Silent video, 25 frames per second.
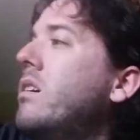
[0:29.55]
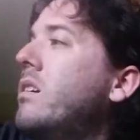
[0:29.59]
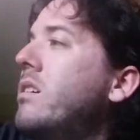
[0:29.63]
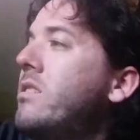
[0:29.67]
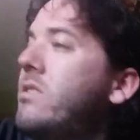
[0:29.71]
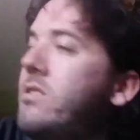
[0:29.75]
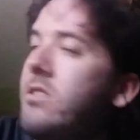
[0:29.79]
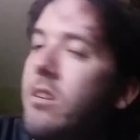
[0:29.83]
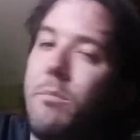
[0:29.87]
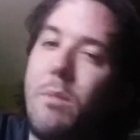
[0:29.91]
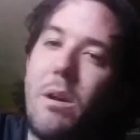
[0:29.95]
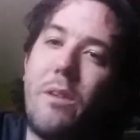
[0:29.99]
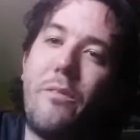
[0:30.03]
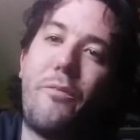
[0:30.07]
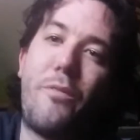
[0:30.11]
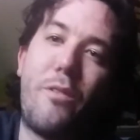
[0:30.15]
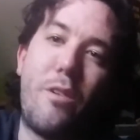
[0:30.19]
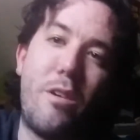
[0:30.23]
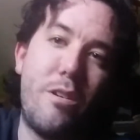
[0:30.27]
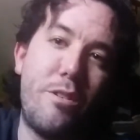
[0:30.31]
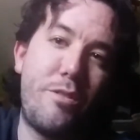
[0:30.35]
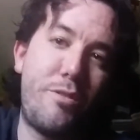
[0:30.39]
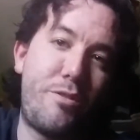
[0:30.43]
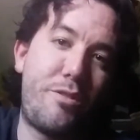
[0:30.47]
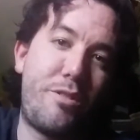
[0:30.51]
So my
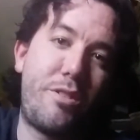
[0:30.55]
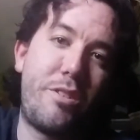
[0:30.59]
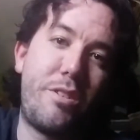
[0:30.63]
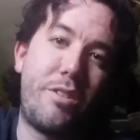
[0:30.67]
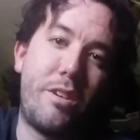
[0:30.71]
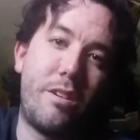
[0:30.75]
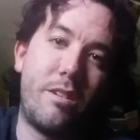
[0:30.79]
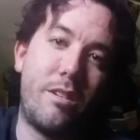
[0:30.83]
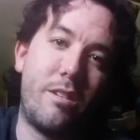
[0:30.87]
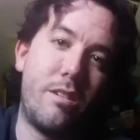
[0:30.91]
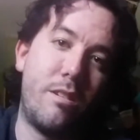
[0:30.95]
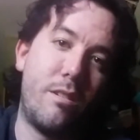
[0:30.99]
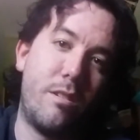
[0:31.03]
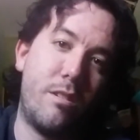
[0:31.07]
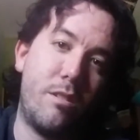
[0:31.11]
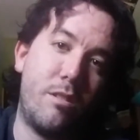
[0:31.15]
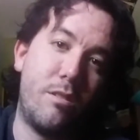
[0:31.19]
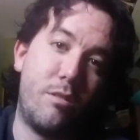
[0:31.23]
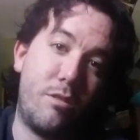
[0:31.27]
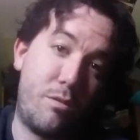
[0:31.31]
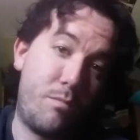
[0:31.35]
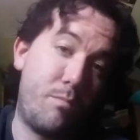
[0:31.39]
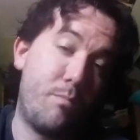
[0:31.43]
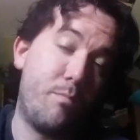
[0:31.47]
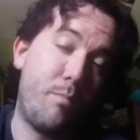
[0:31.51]
first
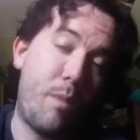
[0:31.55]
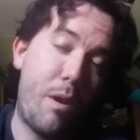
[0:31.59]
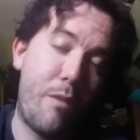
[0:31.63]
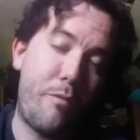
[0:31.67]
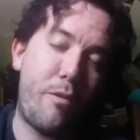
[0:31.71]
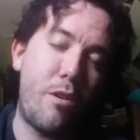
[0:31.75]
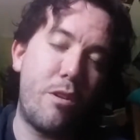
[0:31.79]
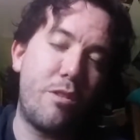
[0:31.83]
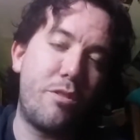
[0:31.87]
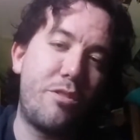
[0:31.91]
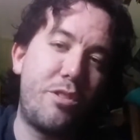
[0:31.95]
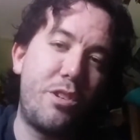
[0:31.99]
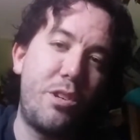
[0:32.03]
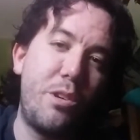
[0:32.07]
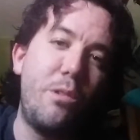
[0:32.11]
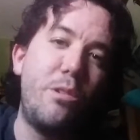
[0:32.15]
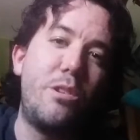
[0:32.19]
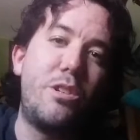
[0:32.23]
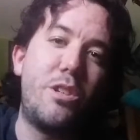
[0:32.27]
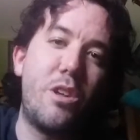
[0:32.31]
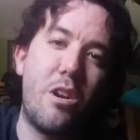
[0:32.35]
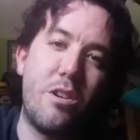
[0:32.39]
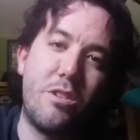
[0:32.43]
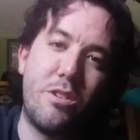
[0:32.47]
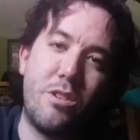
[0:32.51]
two
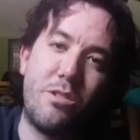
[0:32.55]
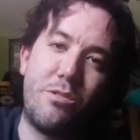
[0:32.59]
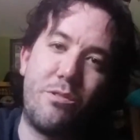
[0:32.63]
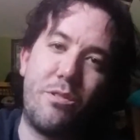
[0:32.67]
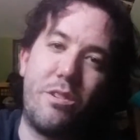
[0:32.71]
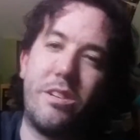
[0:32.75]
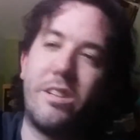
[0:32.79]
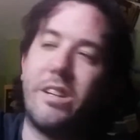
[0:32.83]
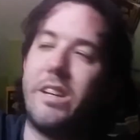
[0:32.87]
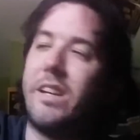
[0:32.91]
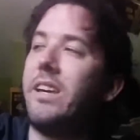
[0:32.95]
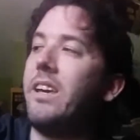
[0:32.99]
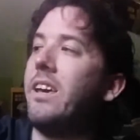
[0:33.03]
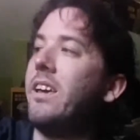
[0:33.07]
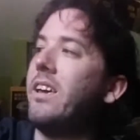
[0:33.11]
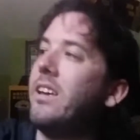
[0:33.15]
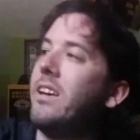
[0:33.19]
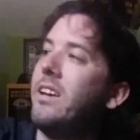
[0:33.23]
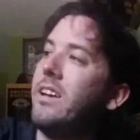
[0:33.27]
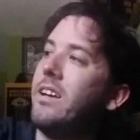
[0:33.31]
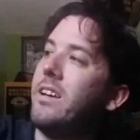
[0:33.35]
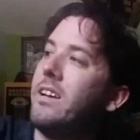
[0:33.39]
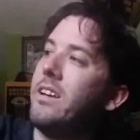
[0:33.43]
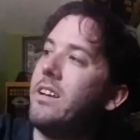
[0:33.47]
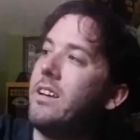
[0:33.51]
jerseys, really.
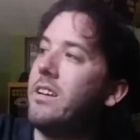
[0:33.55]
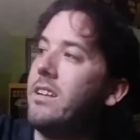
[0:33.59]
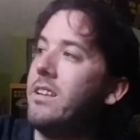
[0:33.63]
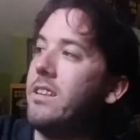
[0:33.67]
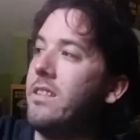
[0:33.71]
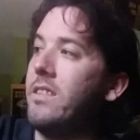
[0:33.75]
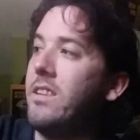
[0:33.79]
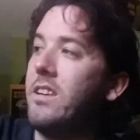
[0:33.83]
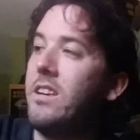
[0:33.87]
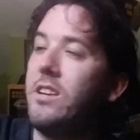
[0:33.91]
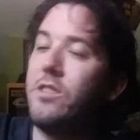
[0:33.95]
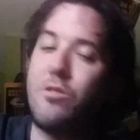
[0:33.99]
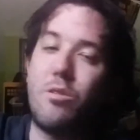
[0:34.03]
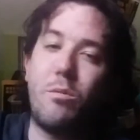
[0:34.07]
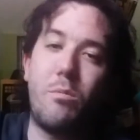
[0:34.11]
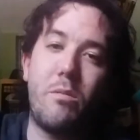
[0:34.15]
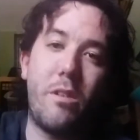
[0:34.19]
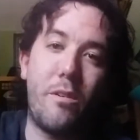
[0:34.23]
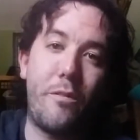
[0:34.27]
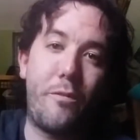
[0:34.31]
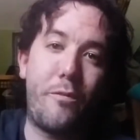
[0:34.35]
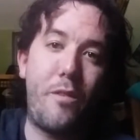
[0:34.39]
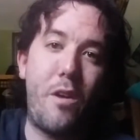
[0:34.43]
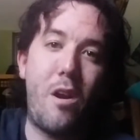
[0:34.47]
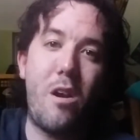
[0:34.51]
These are the
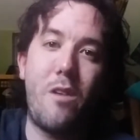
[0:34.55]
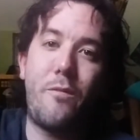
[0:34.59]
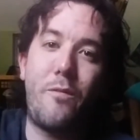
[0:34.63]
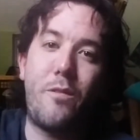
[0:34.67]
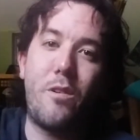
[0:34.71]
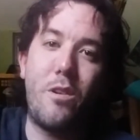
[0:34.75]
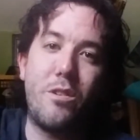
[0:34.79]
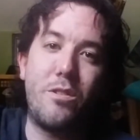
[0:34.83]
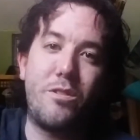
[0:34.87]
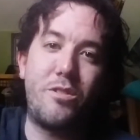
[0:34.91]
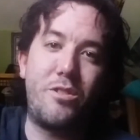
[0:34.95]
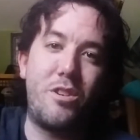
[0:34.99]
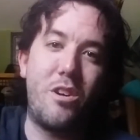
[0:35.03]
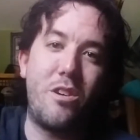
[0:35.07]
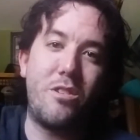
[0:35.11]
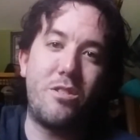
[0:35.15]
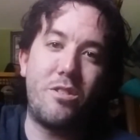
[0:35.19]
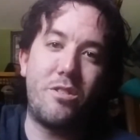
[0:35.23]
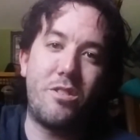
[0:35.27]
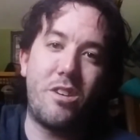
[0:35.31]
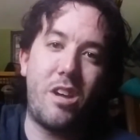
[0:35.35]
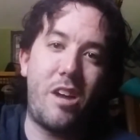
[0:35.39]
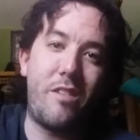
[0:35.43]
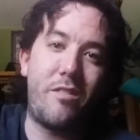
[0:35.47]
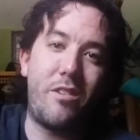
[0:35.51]
very first jerseys
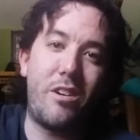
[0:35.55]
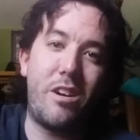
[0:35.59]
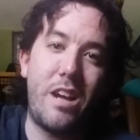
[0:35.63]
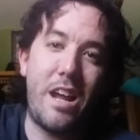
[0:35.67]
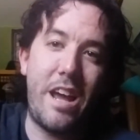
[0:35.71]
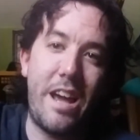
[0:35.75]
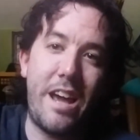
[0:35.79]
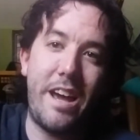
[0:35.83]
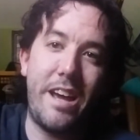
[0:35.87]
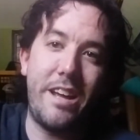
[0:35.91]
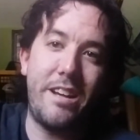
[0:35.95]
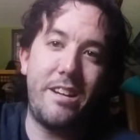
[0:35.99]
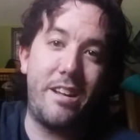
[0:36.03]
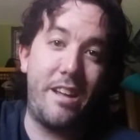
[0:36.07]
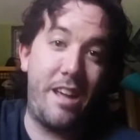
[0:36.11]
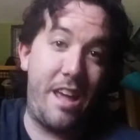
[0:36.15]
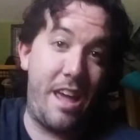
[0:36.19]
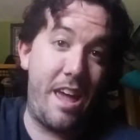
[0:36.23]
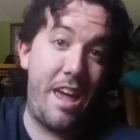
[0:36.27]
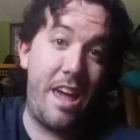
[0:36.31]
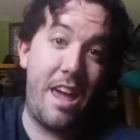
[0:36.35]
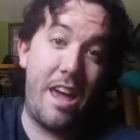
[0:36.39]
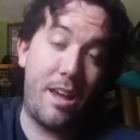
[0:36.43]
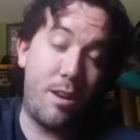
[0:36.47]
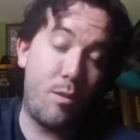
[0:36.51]
I ever had
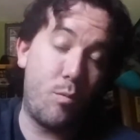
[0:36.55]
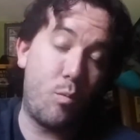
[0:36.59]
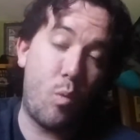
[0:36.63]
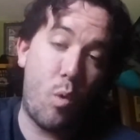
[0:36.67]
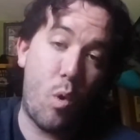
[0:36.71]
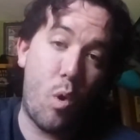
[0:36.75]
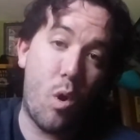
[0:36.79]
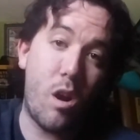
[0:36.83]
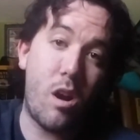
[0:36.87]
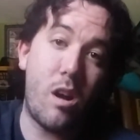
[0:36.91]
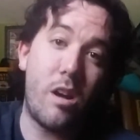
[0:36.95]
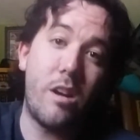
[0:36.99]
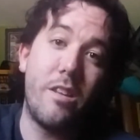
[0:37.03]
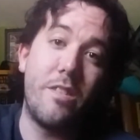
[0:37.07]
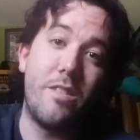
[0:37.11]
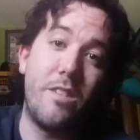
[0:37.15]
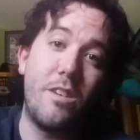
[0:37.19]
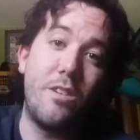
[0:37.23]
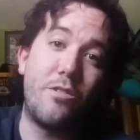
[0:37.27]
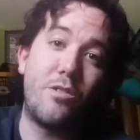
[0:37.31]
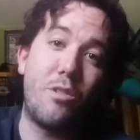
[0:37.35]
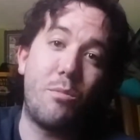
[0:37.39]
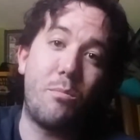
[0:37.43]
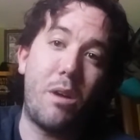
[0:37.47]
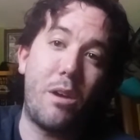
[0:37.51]
and wore.
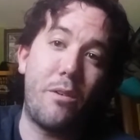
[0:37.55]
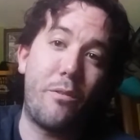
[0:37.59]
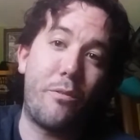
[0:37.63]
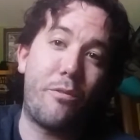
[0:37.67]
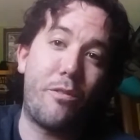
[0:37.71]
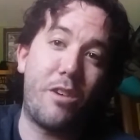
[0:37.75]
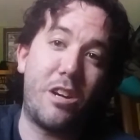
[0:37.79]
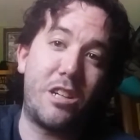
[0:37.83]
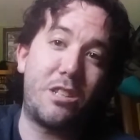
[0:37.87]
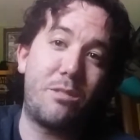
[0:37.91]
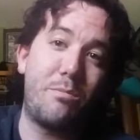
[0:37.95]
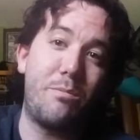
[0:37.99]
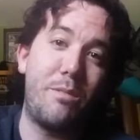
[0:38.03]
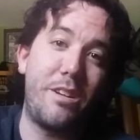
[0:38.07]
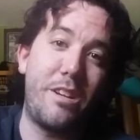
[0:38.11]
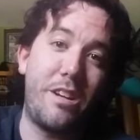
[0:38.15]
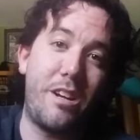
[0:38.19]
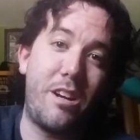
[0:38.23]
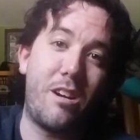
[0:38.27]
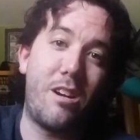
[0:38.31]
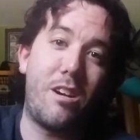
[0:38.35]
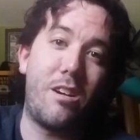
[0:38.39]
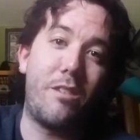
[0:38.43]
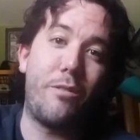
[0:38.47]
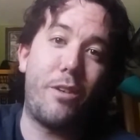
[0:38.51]
These are my freshman
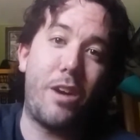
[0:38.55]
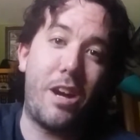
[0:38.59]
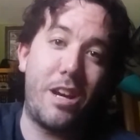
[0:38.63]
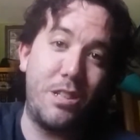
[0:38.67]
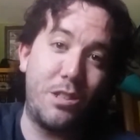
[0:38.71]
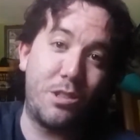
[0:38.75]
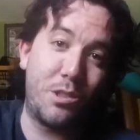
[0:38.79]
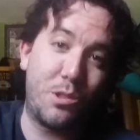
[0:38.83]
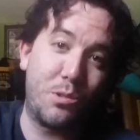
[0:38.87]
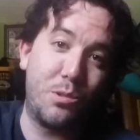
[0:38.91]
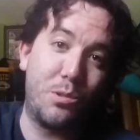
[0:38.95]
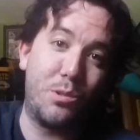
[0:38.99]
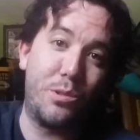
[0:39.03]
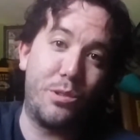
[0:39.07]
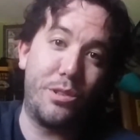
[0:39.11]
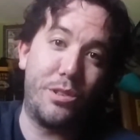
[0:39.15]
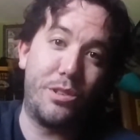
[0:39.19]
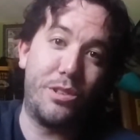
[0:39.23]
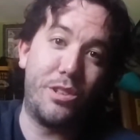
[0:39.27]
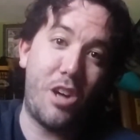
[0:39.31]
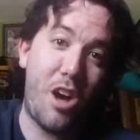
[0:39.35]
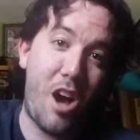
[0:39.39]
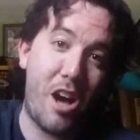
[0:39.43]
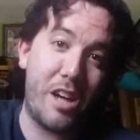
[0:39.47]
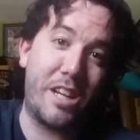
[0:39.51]
year of high school
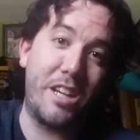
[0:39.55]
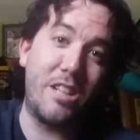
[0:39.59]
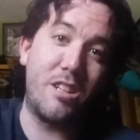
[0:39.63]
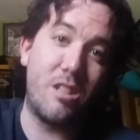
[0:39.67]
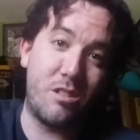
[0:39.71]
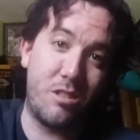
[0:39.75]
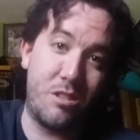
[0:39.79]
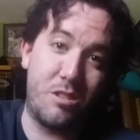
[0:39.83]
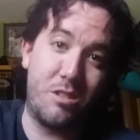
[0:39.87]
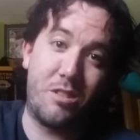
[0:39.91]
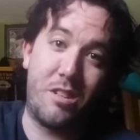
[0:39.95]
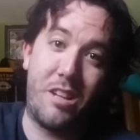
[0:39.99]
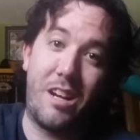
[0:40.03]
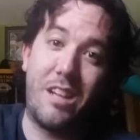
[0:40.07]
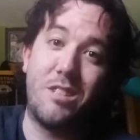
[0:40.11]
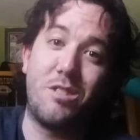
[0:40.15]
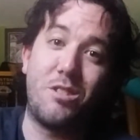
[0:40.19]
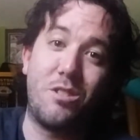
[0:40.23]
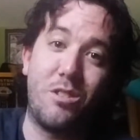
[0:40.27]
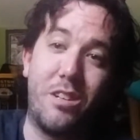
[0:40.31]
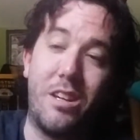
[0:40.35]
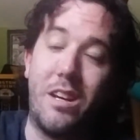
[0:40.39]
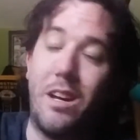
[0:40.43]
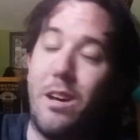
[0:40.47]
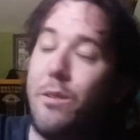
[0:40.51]
hockey jerseys that I
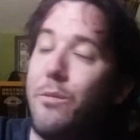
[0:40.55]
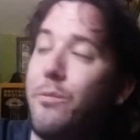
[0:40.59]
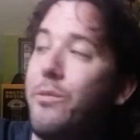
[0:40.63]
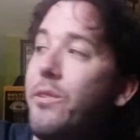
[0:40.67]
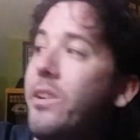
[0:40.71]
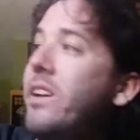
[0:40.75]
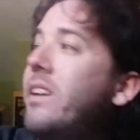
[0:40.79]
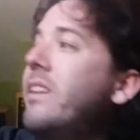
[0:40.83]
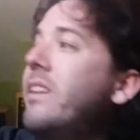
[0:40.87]
still have.